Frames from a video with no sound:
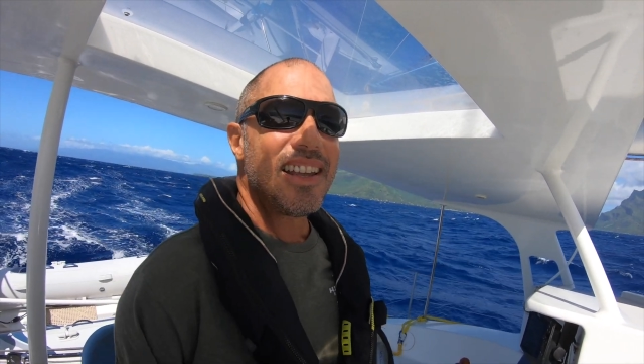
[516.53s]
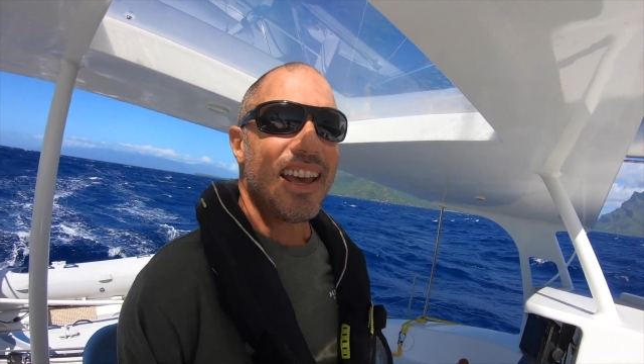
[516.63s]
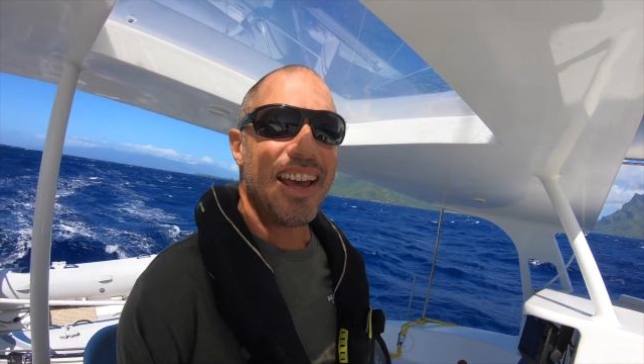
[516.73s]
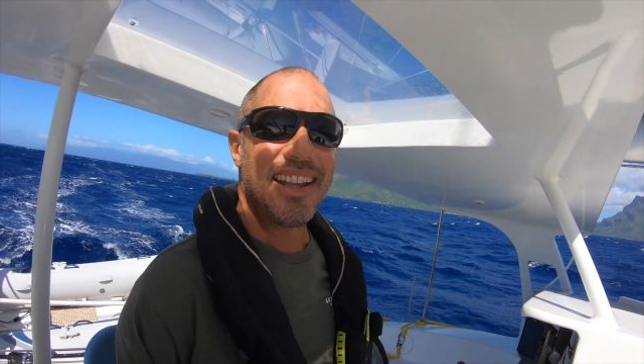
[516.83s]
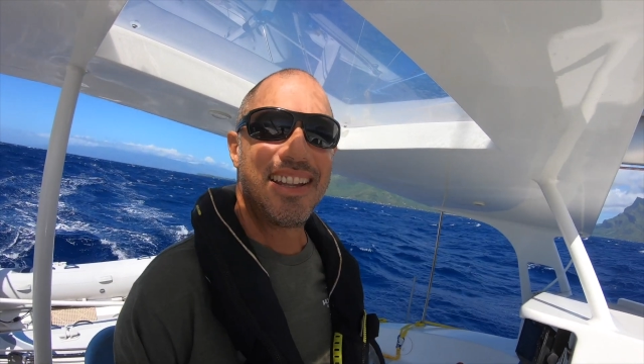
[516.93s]

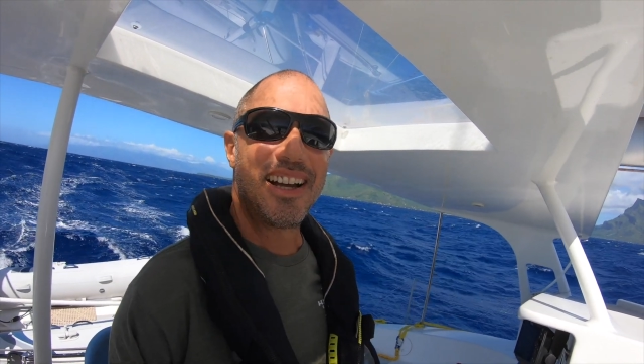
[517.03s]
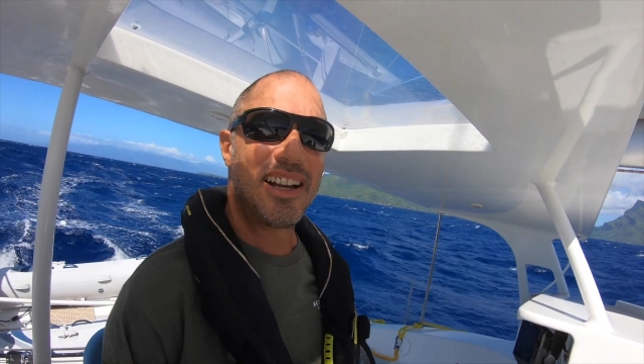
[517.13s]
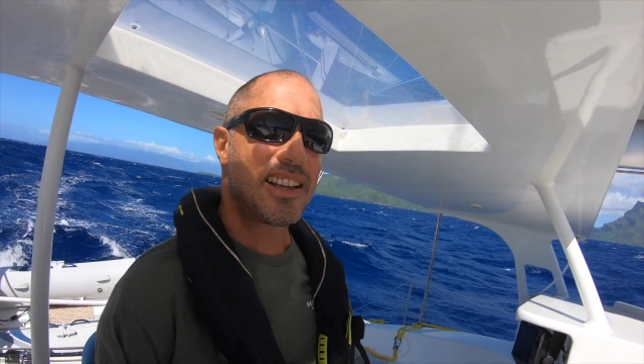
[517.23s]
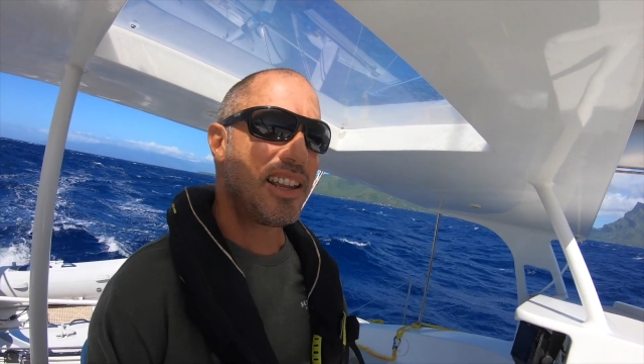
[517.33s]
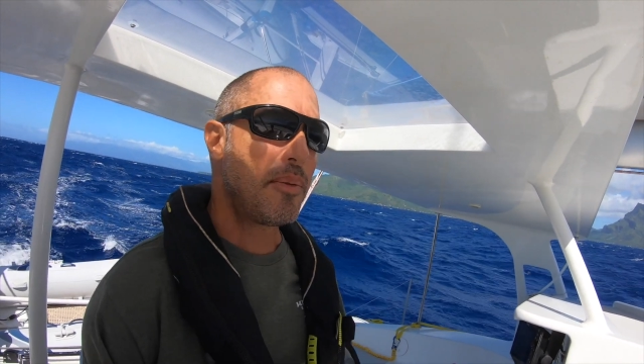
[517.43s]
And
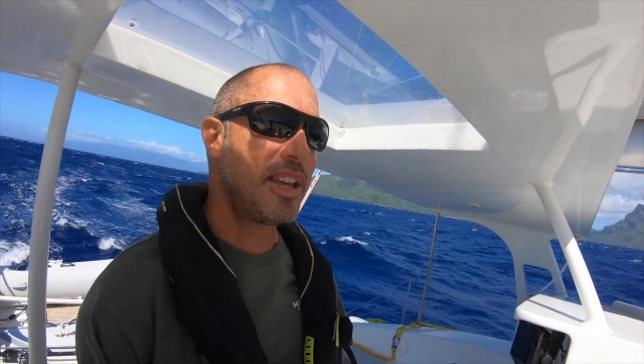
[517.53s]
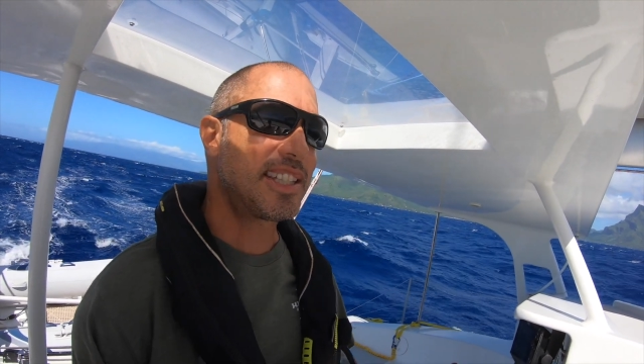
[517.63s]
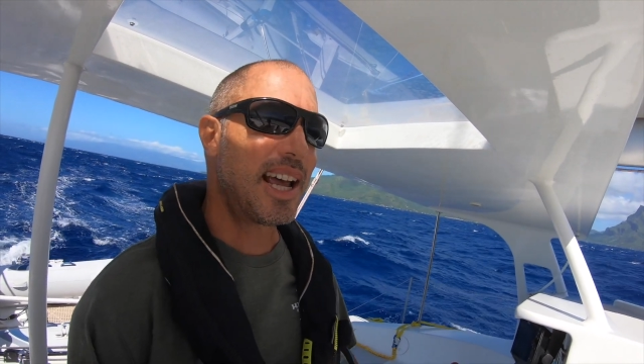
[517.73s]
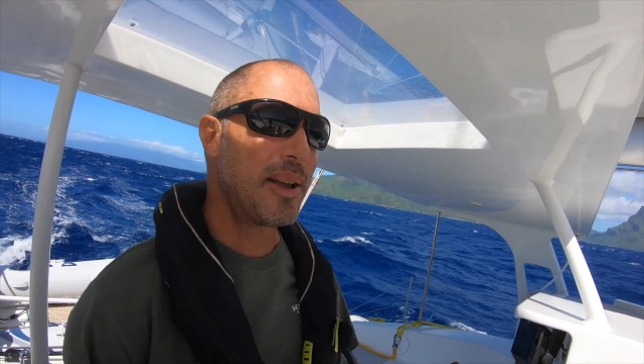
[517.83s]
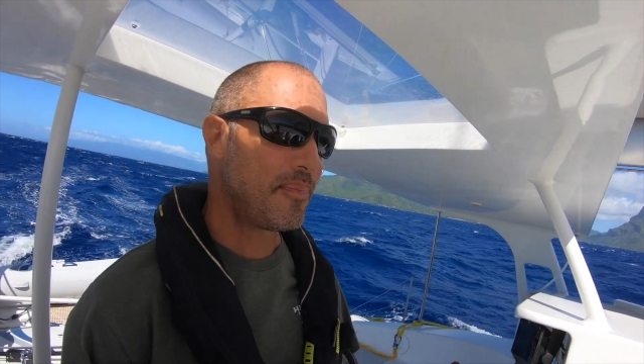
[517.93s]
in the
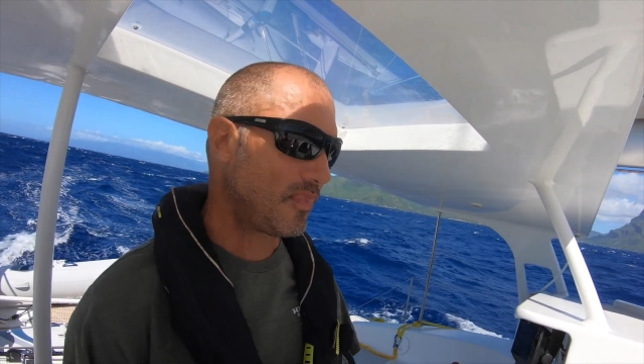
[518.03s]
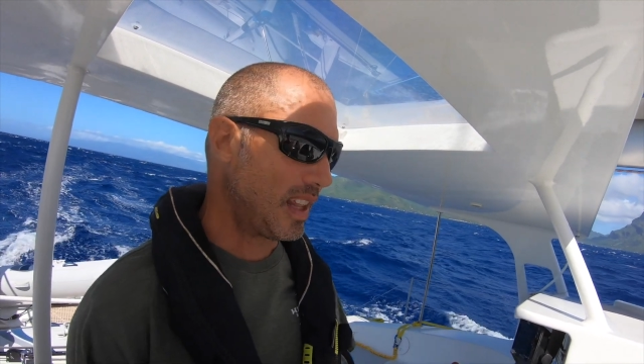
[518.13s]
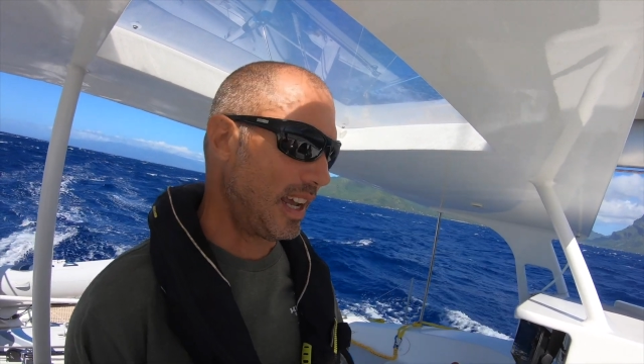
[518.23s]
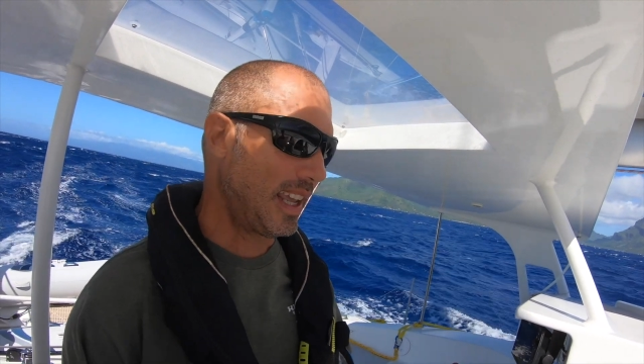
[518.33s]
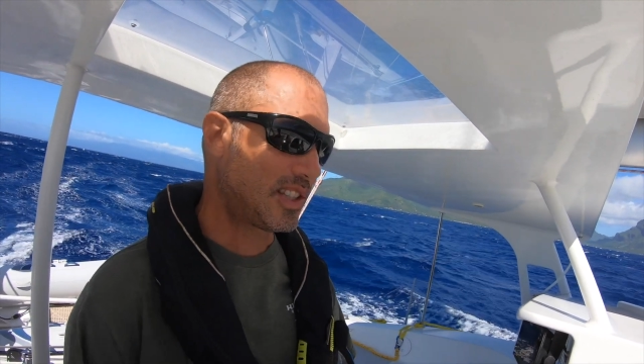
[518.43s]
meantime,
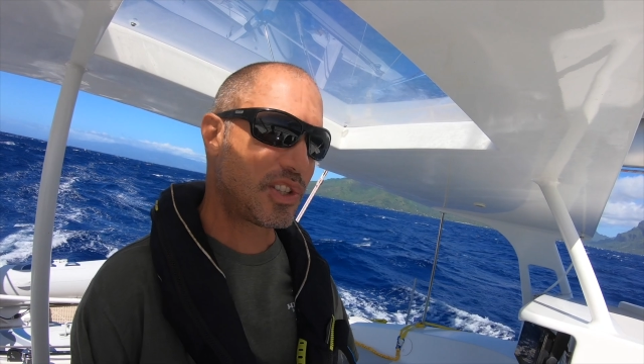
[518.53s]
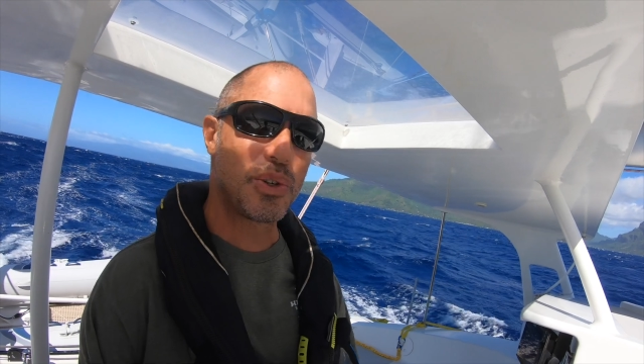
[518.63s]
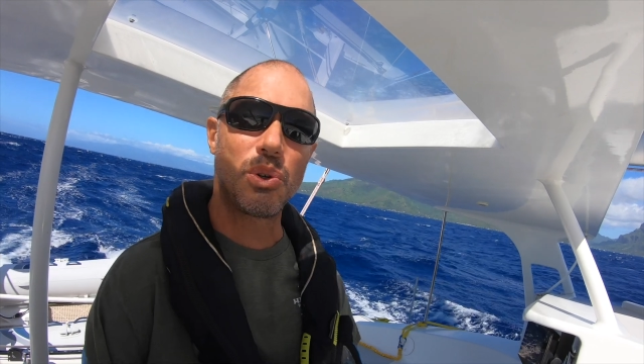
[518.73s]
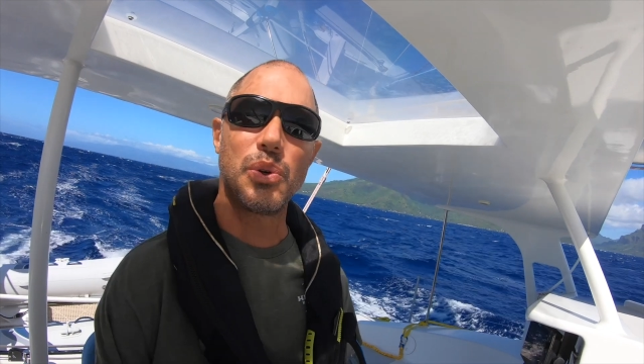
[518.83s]
I get to